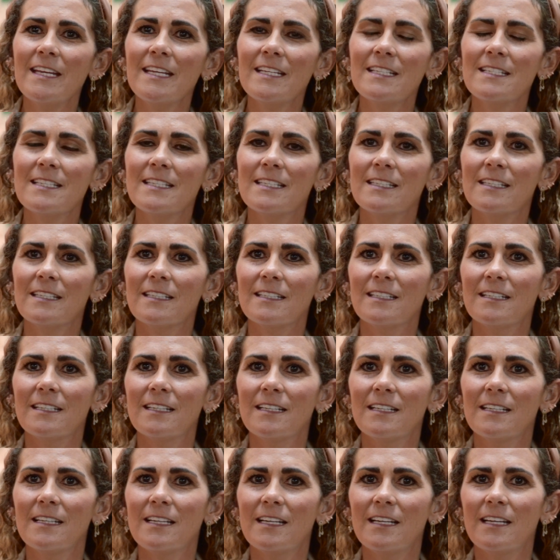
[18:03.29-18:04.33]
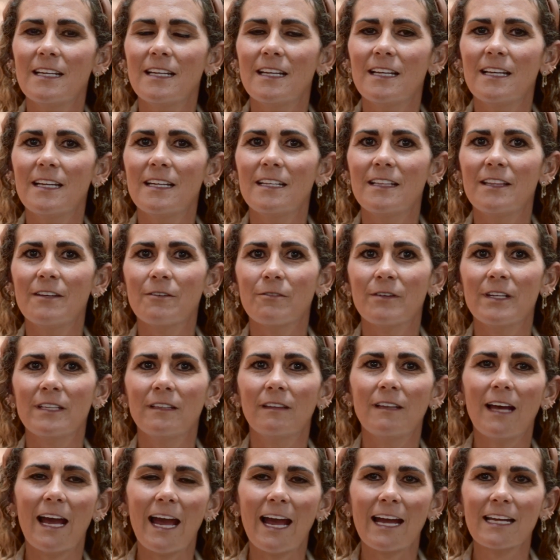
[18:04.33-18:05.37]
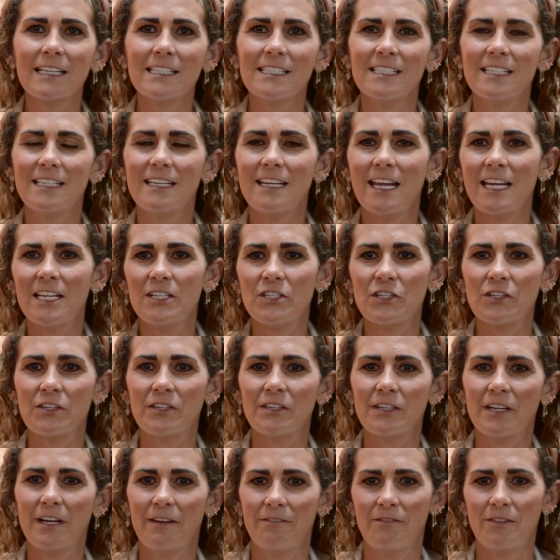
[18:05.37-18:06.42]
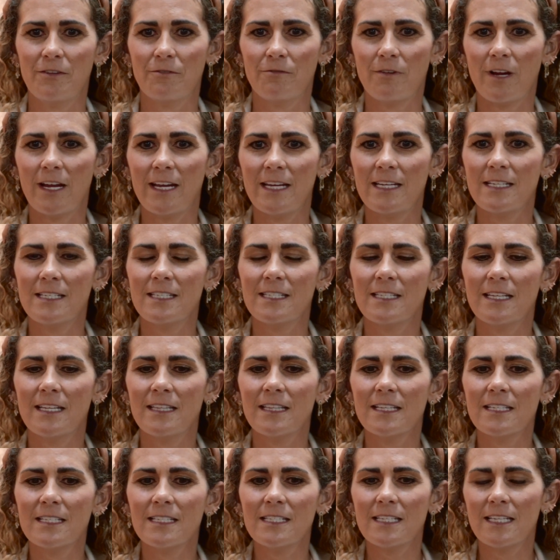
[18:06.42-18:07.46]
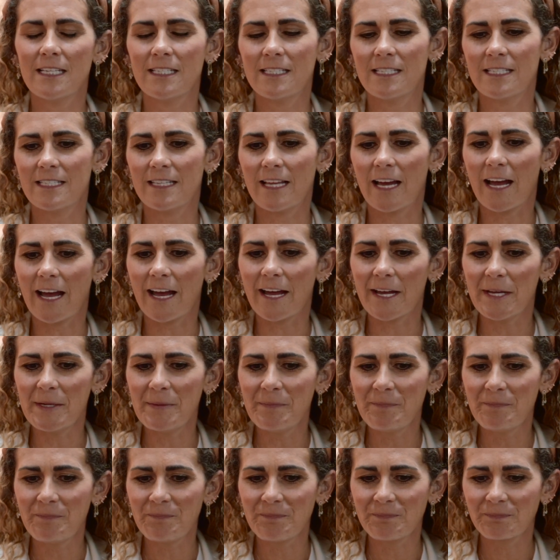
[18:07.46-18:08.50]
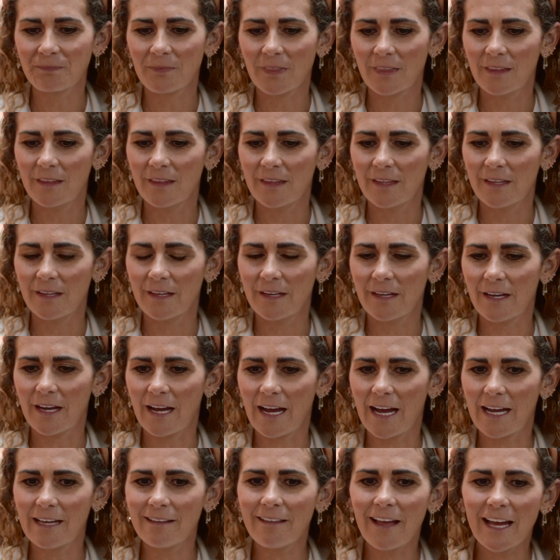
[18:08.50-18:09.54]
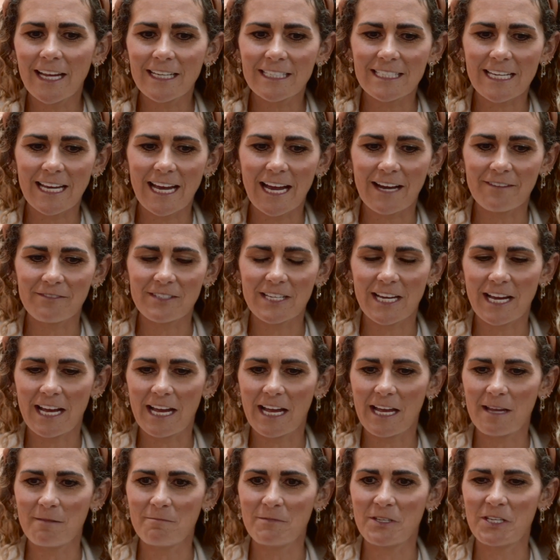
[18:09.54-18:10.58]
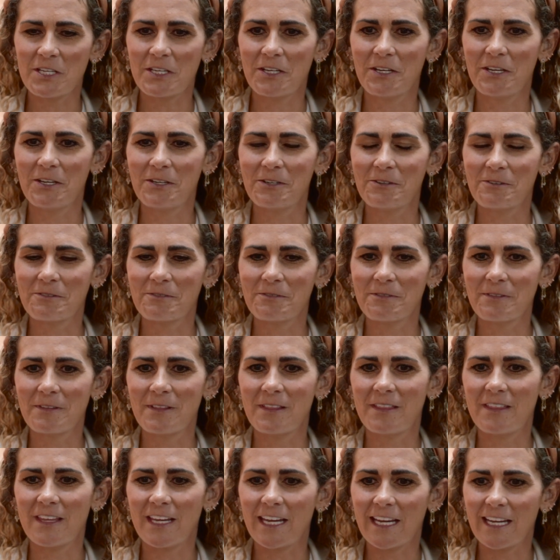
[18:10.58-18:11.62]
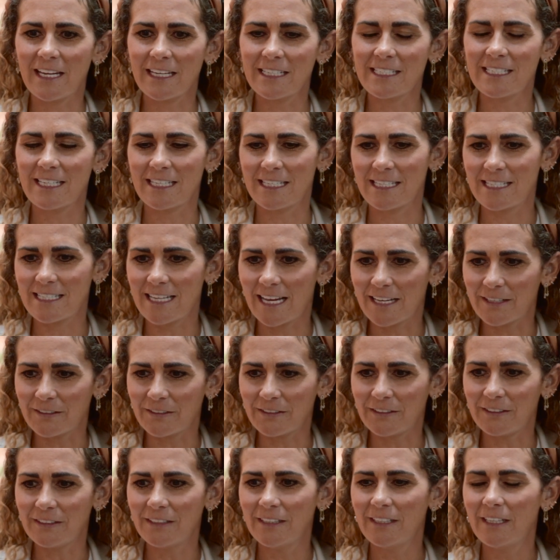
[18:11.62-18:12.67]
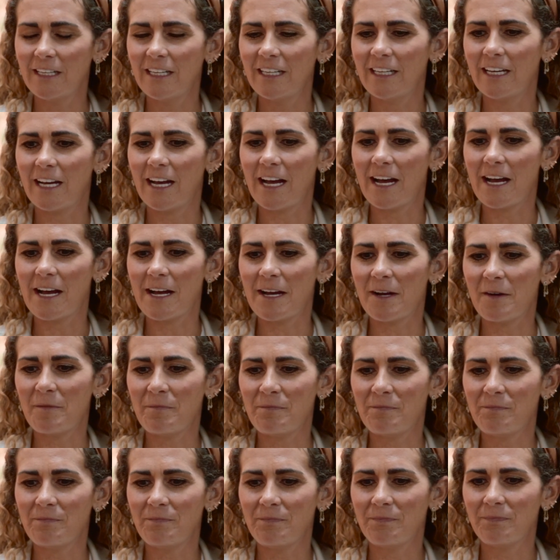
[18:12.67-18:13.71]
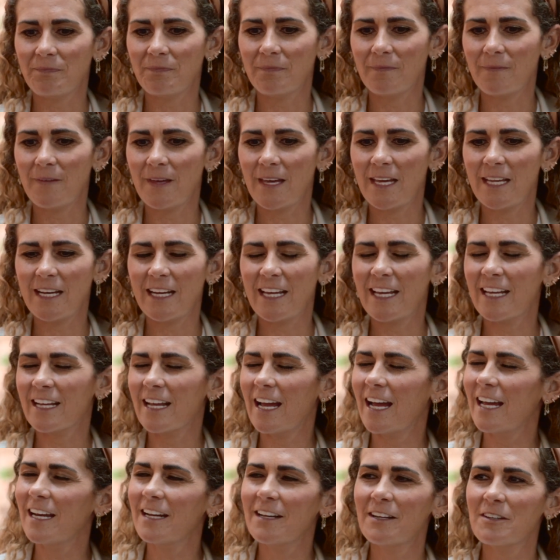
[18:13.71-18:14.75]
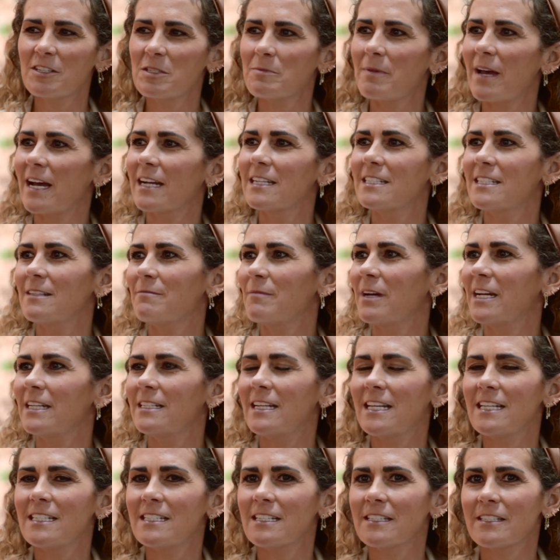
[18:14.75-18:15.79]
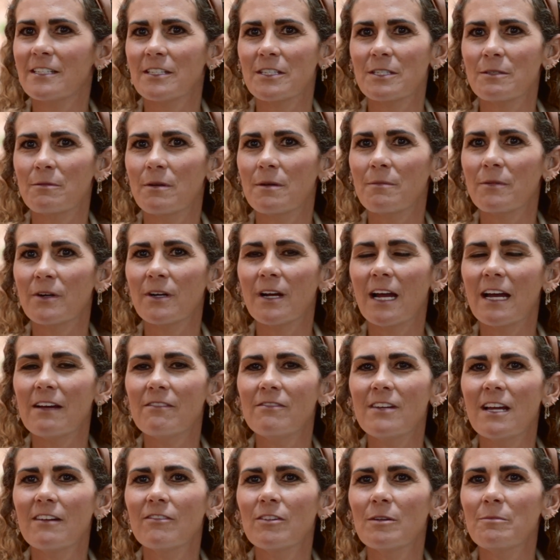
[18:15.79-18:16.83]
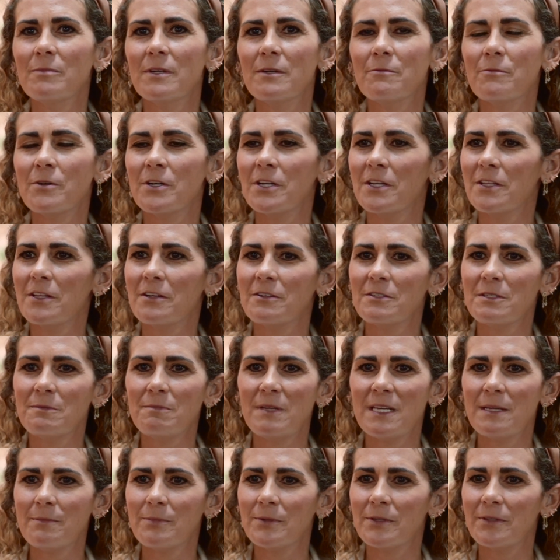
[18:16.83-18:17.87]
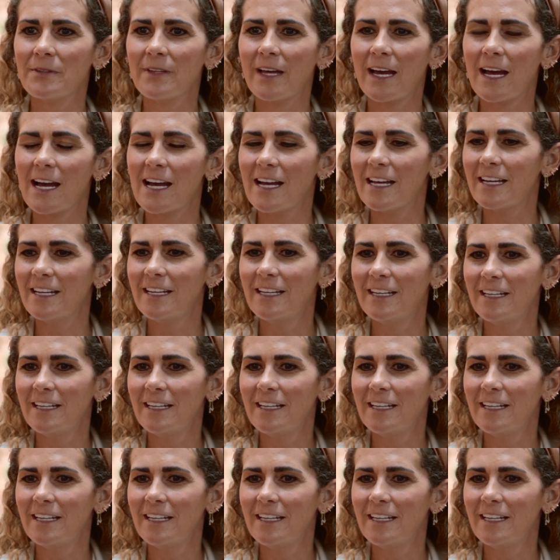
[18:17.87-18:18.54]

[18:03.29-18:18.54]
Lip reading: it's the relaxed nature of the race, in the sense that I like to have time to think, to settle. And it kind of goes back to my days as a swimmer. I've never been one of those people that